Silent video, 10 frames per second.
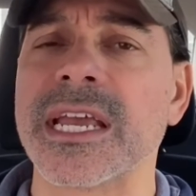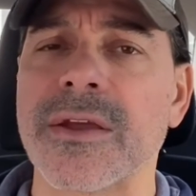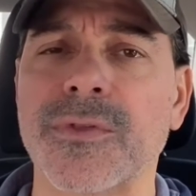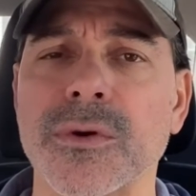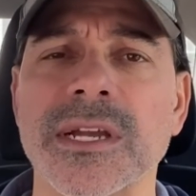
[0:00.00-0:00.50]

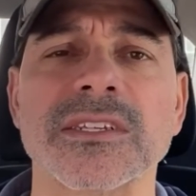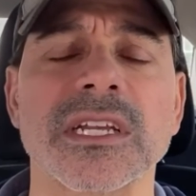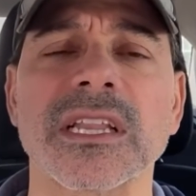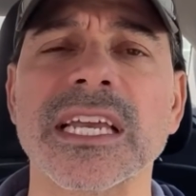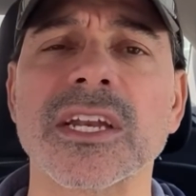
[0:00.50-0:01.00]
If there is,
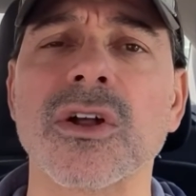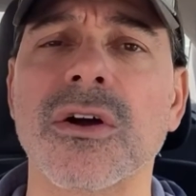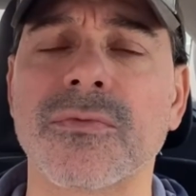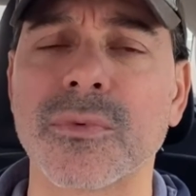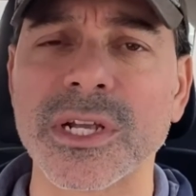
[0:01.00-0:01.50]
clean it
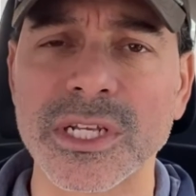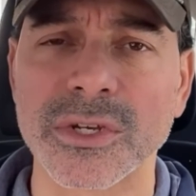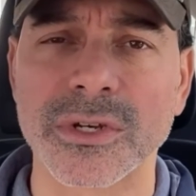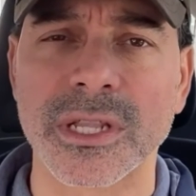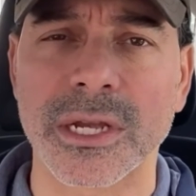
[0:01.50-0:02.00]
off really
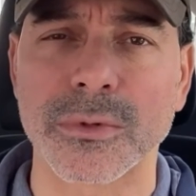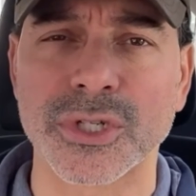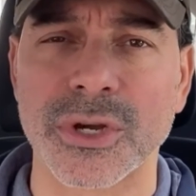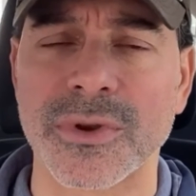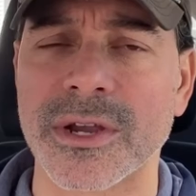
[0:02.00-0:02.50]
good like we
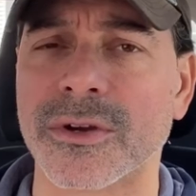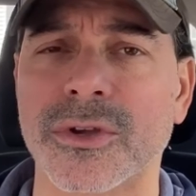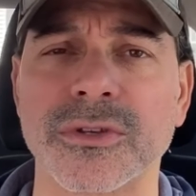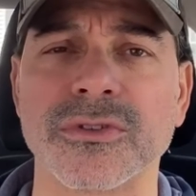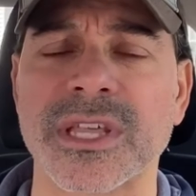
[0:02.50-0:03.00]
showed here.
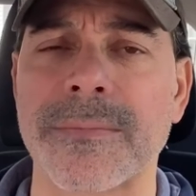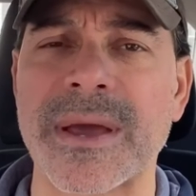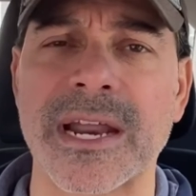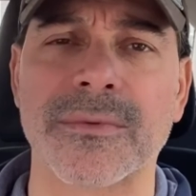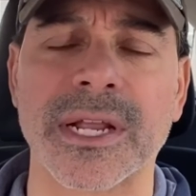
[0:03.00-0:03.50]
You can use that
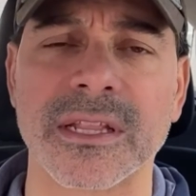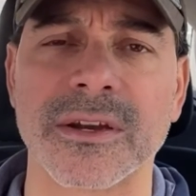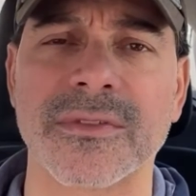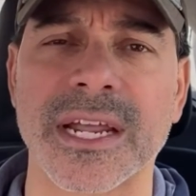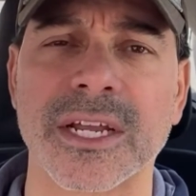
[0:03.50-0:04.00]
battery
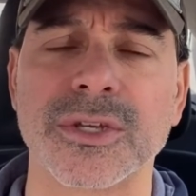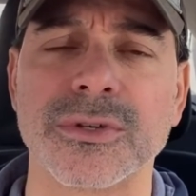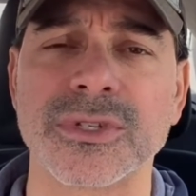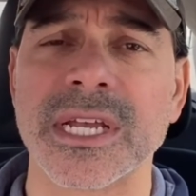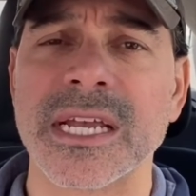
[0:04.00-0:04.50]
cleaner that I
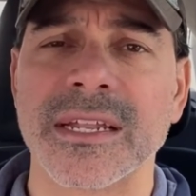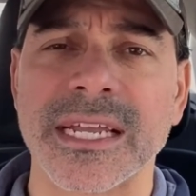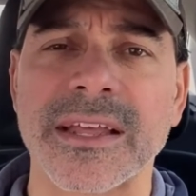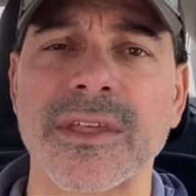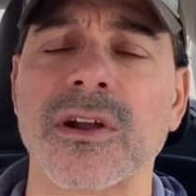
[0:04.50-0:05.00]
used
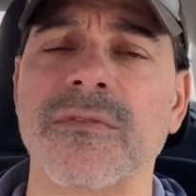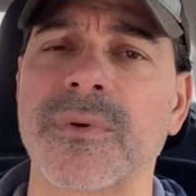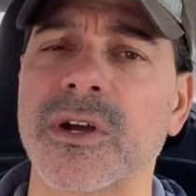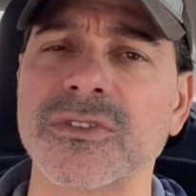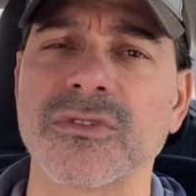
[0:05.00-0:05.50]
to get that off,
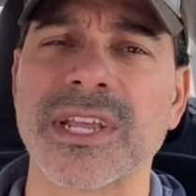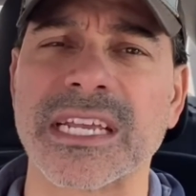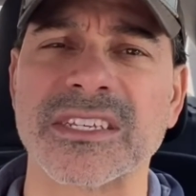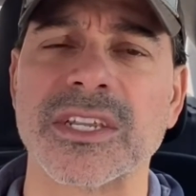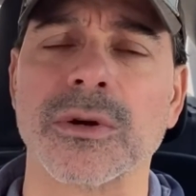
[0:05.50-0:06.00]
but also
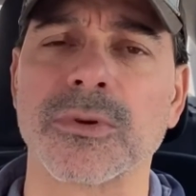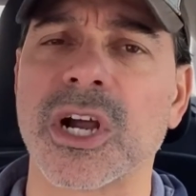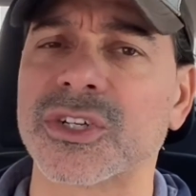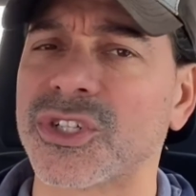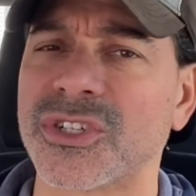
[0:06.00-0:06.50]
take a steel
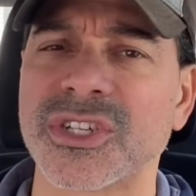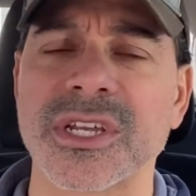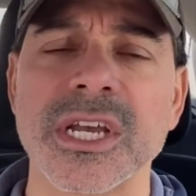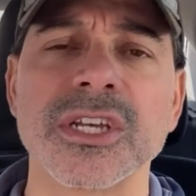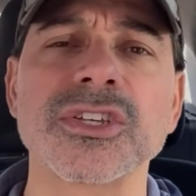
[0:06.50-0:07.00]
brush and
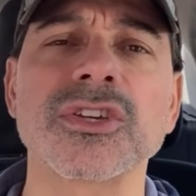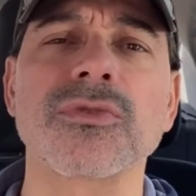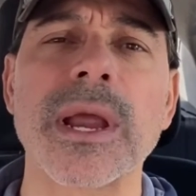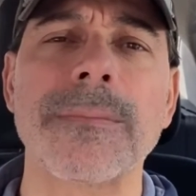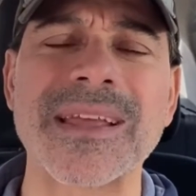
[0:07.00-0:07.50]
just
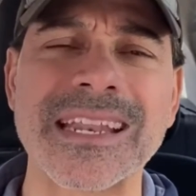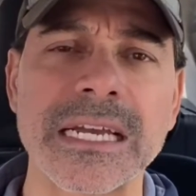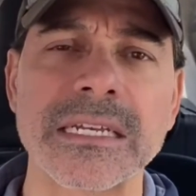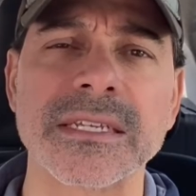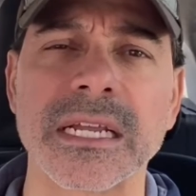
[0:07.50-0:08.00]
scrape it
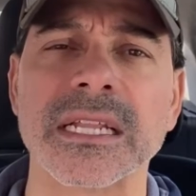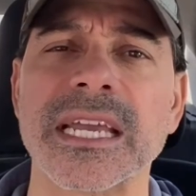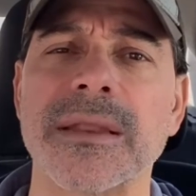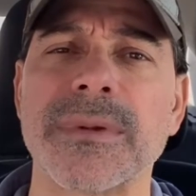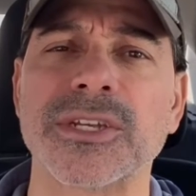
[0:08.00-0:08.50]
nice and
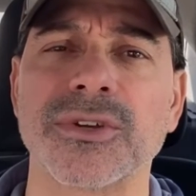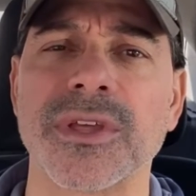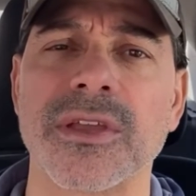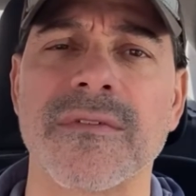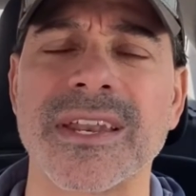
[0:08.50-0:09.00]
clean. Make sure
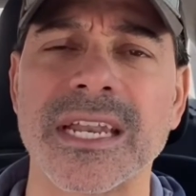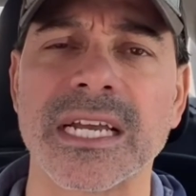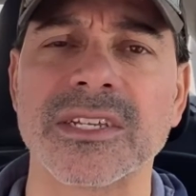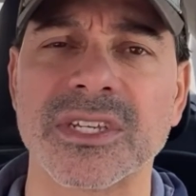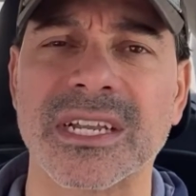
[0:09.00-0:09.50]
that you have a
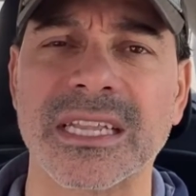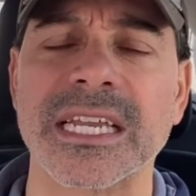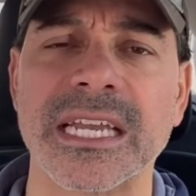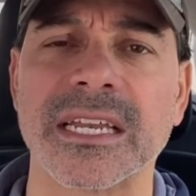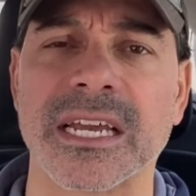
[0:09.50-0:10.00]
nice,
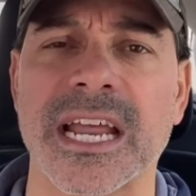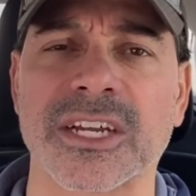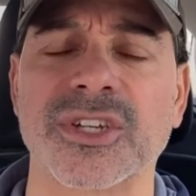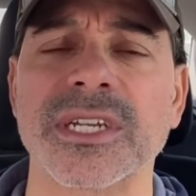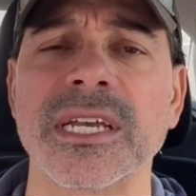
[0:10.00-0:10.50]
clean
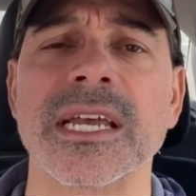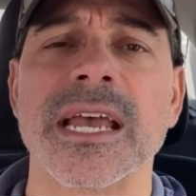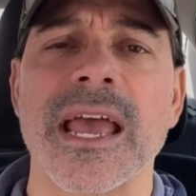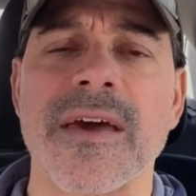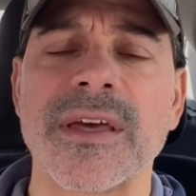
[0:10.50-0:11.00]
connection,
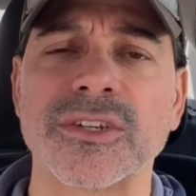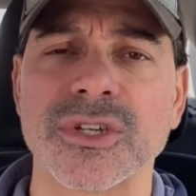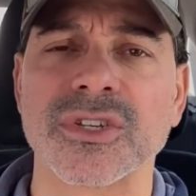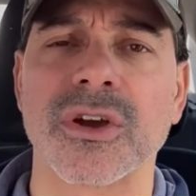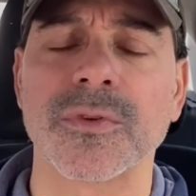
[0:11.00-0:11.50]
and that
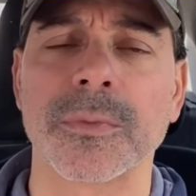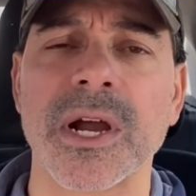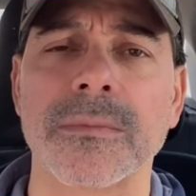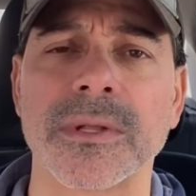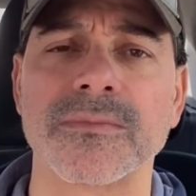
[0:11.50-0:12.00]
should solve your
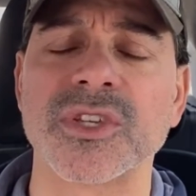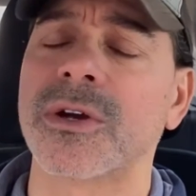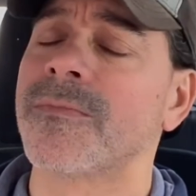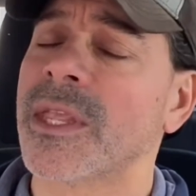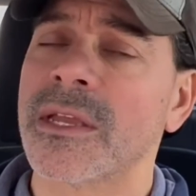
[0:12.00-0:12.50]
problem.
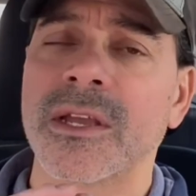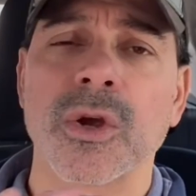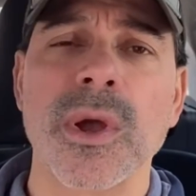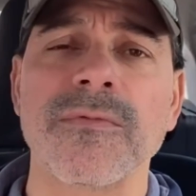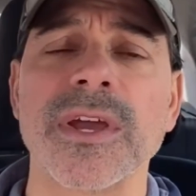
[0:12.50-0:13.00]
So
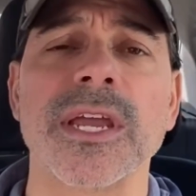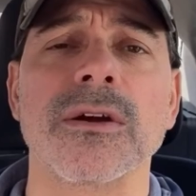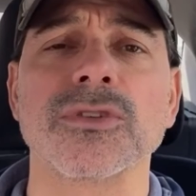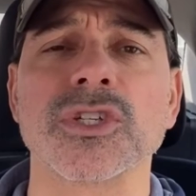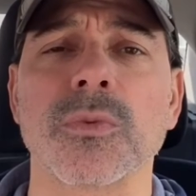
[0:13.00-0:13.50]
quick
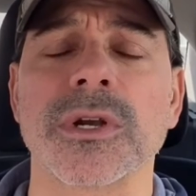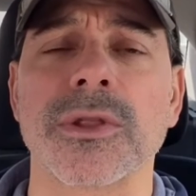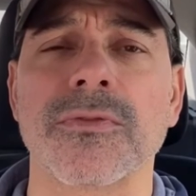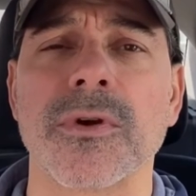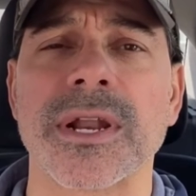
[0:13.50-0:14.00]
video, just wanted
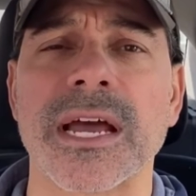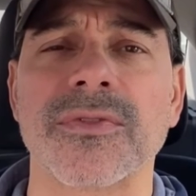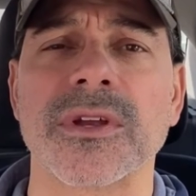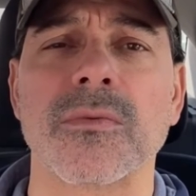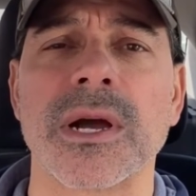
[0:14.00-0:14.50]
to throw it
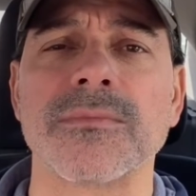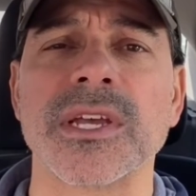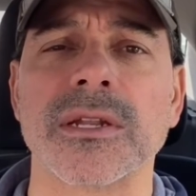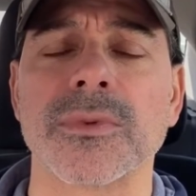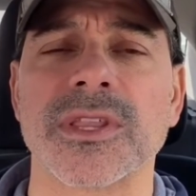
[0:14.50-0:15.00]
out there while I'm
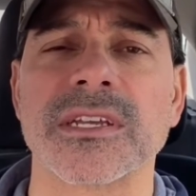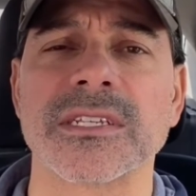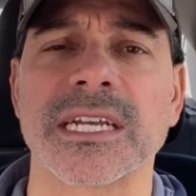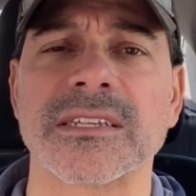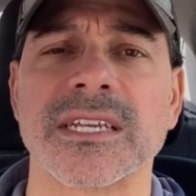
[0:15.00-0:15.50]
dealing with
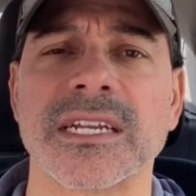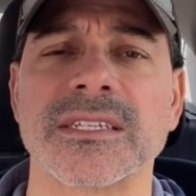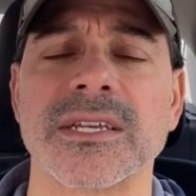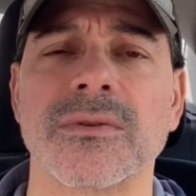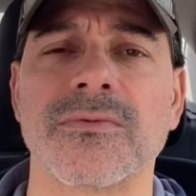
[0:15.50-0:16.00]
this. Like I said, I
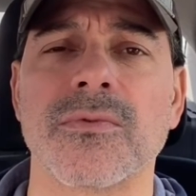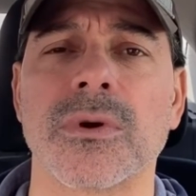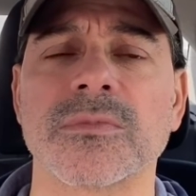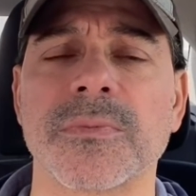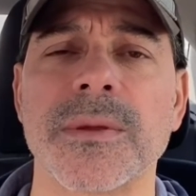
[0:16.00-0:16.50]
see on
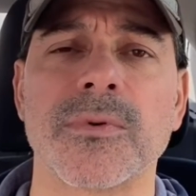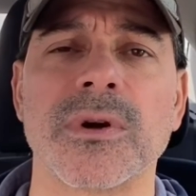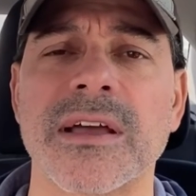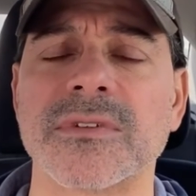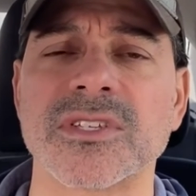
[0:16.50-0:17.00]
forums people
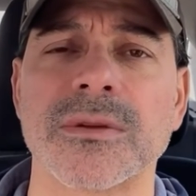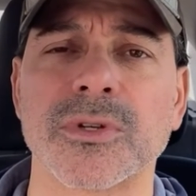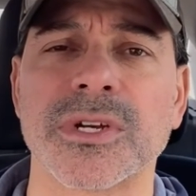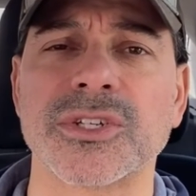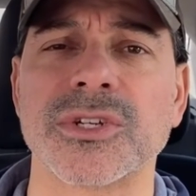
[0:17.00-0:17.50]
having
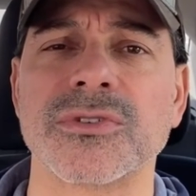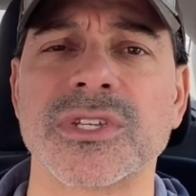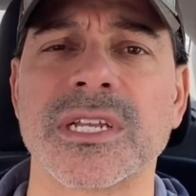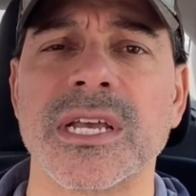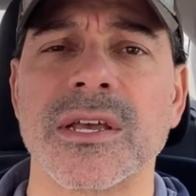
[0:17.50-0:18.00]
similar
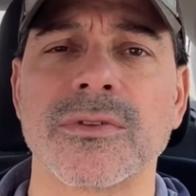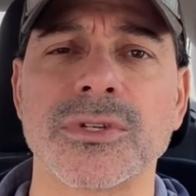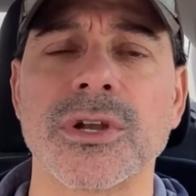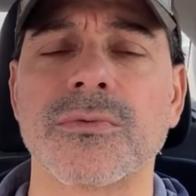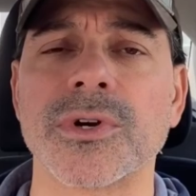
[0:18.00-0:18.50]
issues, and
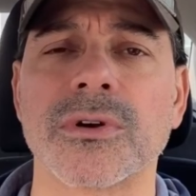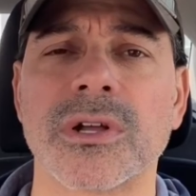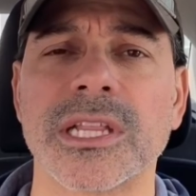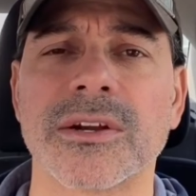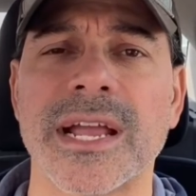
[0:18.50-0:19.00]
there's no real
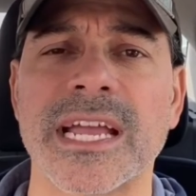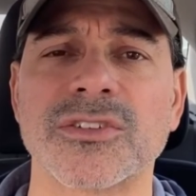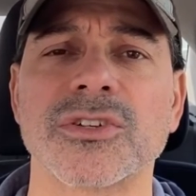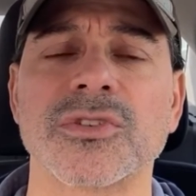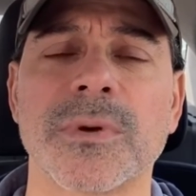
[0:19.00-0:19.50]
clear
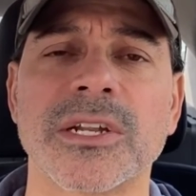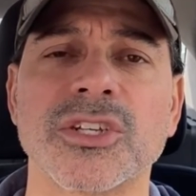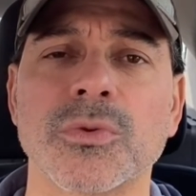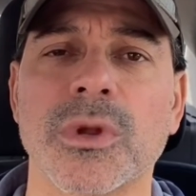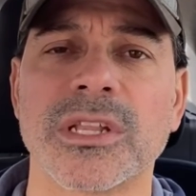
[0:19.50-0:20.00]
answers, but I
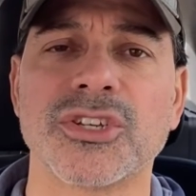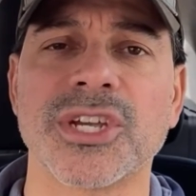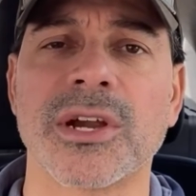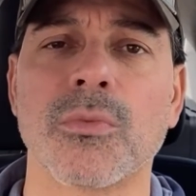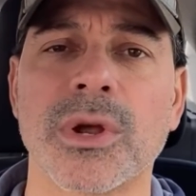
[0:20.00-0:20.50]
just wanted to
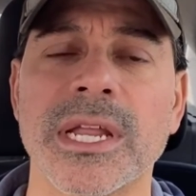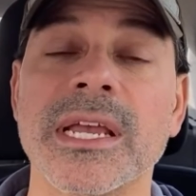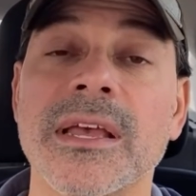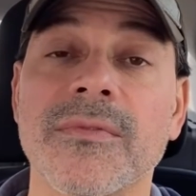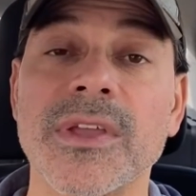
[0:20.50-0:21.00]
share what
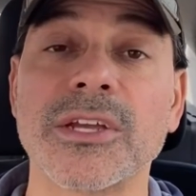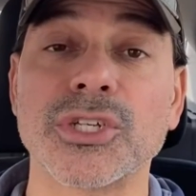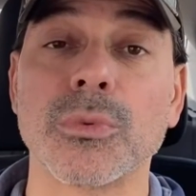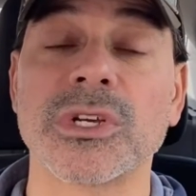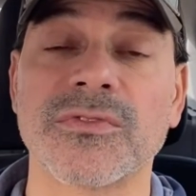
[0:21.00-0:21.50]
the
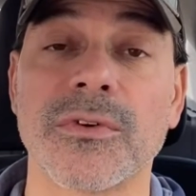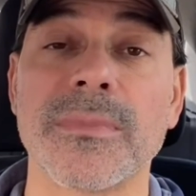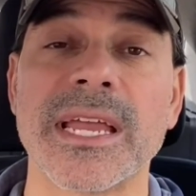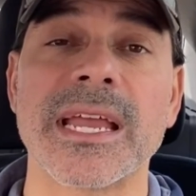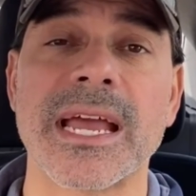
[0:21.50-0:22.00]
issue was for
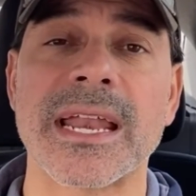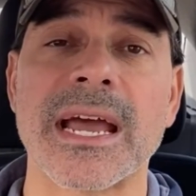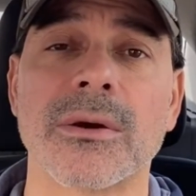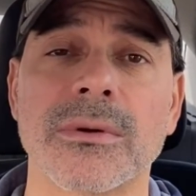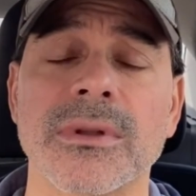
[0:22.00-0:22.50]
me and
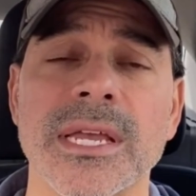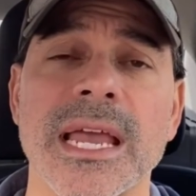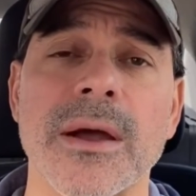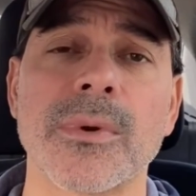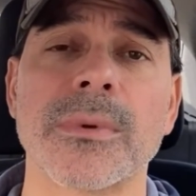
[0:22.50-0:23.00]
how
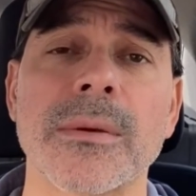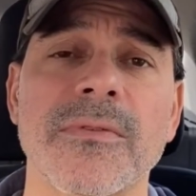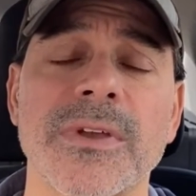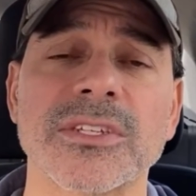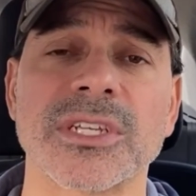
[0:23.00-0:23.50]
we were able
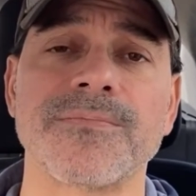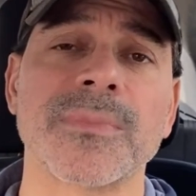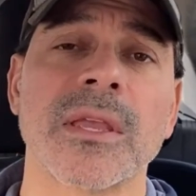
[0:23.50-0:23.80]
to fix it.